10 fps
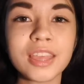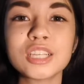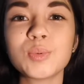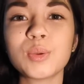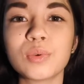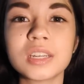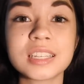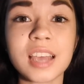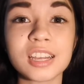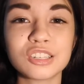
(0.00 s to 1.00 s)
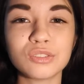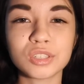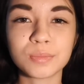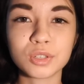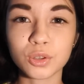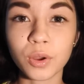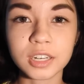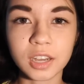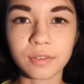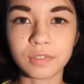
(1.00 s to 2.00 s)
This week, we decided to do some
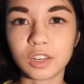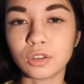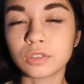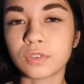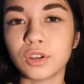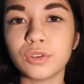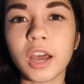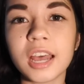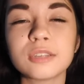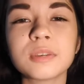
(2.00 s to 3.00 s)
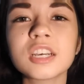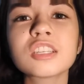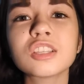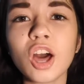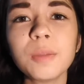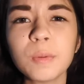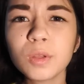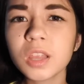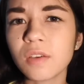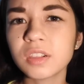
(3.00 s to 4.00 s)
story time videos for you guys because a lot of
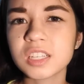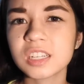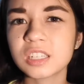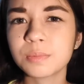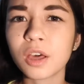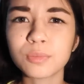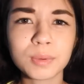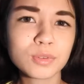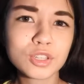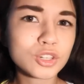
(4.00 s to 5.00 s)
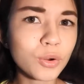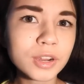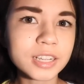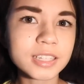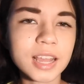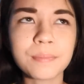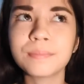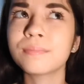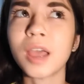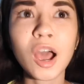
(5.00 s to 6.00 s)
people love listening to other people's stories
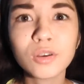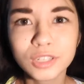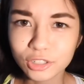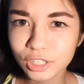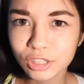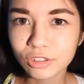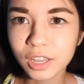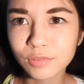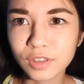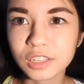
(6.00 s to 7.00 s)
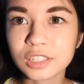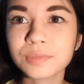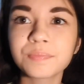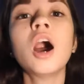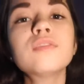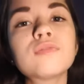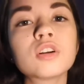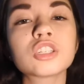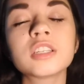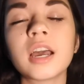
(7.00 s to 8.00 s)
and how interesting their life is.
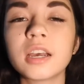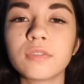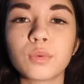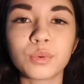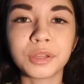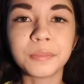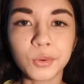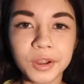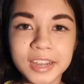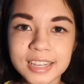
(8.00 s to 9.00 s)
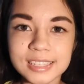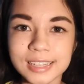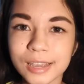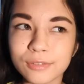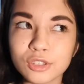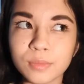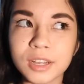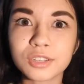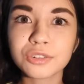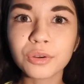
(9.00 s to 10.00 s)
Unfortunately, I have a really boring ass life, so
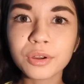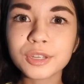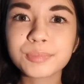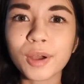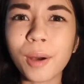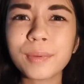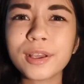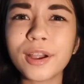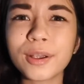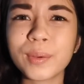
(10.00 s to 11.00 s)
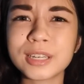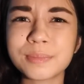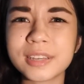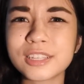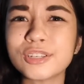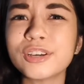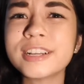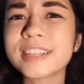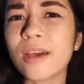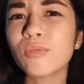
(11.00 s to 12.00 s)
my stories probably aren't going to be as good
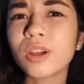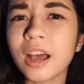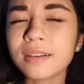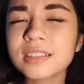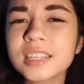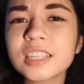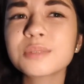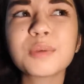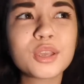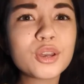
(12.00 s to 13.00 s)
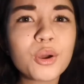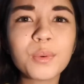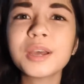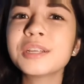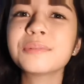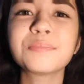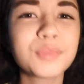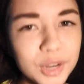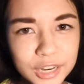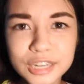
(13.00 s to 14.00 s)
as everyone else's, but you know what?
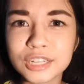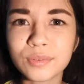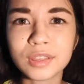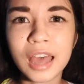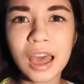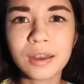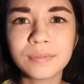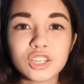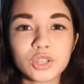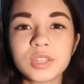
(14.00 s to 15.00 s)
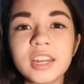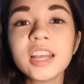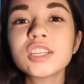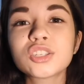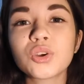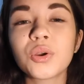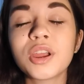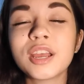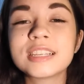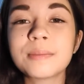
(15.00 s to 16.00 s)
We're gonna deal with that. So today's
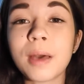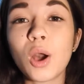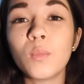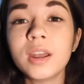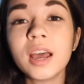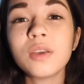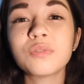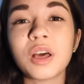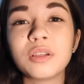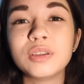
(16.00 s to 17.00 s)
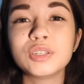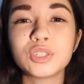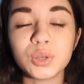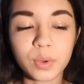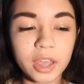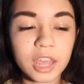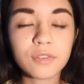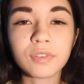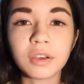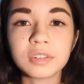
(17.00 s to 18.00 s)
story is about when I fell into a
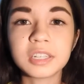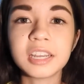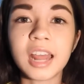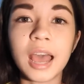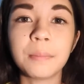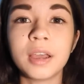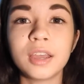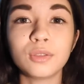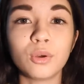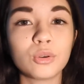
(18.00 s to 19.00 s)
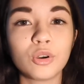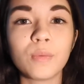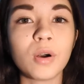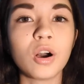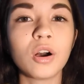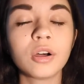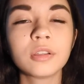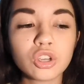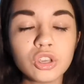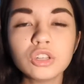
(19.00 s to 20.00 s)
fountain at my local
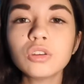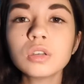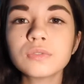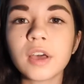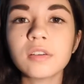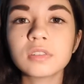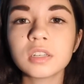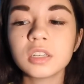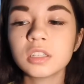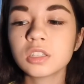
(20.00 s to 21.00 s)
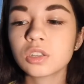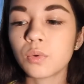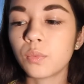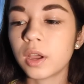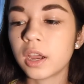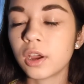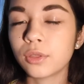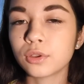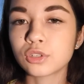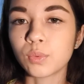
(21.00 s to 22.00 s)
mall. So you know those fountains
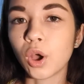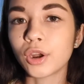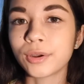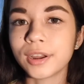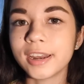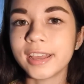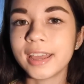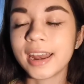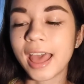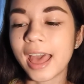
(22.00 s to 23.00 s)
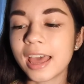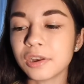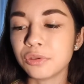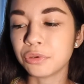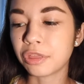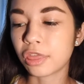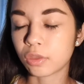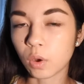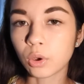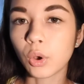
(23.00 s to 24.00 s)
where there's water in it and you can
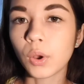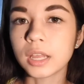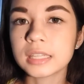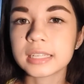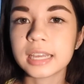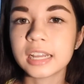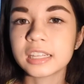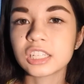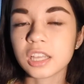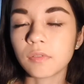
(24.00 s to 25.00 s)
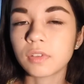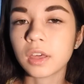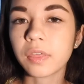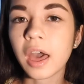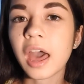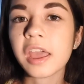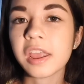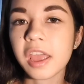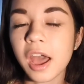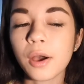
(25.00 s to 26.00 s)
throw coins in and stuff like that?
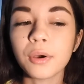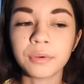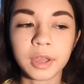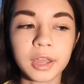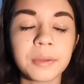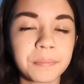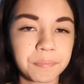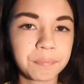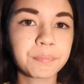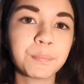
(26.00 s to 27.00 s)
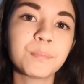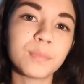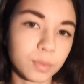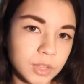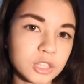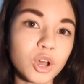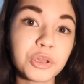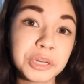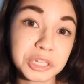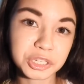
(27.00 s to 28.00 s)
Yeah, okay. That's
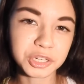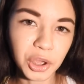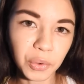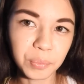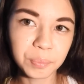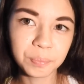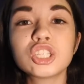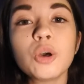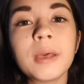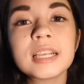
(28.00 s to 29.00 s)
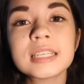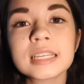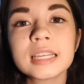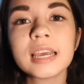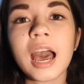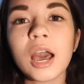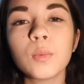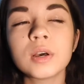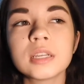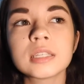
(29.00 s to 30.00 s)
all you need to know. So basically,
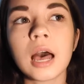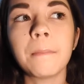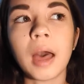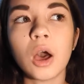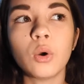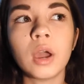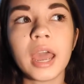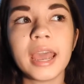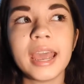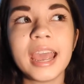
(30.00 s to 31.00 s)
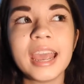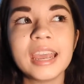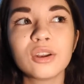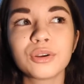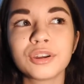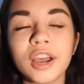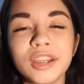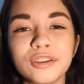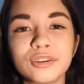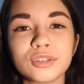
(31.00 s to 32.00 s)
I was about 8 or
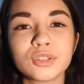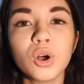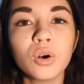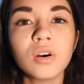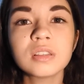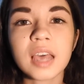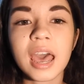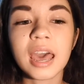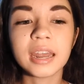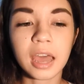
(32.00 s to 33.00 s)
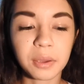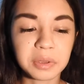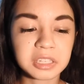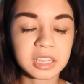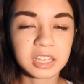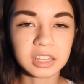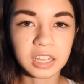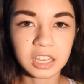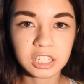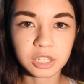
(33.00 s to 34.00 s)
9 years old and I was in
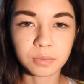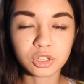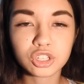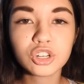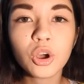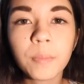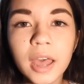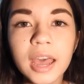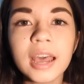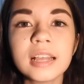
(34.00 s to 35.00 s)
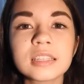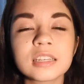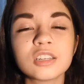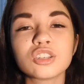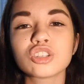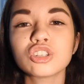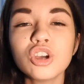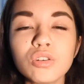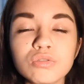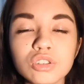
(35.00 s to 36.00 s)
like some snow pants and a
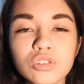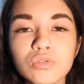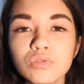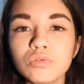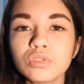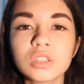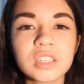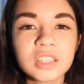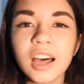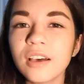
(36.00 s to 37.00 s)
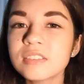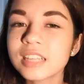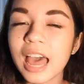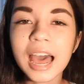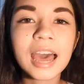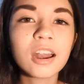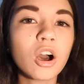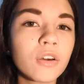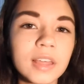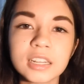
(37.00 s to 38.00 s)
snowsuit, the gloves, hat,
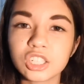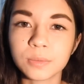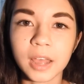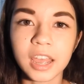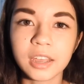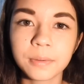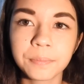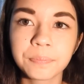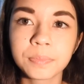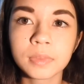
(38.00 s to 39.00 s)
all that shebang.